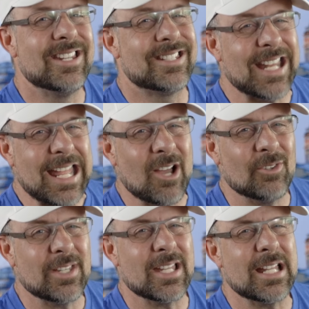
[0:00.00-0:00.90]
stay
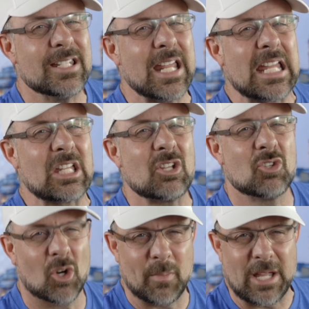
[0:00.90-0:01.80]
healthy, and take
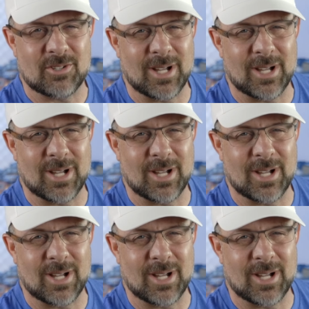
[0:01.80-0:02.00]
your best